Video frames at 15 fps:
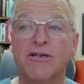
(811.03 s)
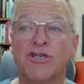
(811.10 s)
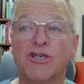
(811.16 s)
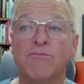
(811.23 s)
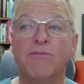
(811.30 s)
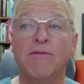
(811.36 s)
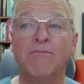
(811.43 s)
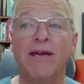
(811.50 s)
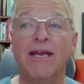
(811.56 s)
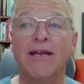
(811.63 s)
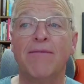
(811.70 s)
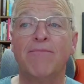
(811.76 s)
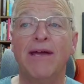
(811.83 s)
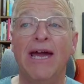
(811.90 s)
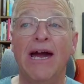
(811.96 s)
should be made
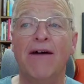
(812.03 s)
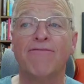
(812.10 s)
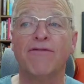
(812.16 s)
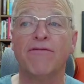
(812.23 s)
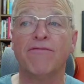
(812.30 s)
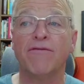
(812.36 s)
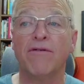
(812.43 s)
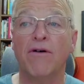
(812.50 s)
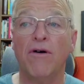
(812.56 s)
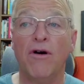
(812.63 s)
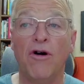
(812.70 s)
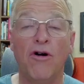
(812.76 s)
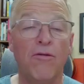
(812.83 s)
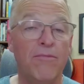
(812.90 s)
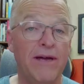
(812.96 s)
on behalf of
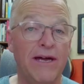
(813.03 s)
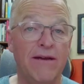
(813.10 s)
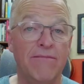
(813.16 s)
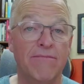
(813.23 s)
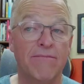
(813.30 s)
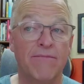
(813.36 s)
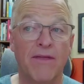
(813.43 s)
all men,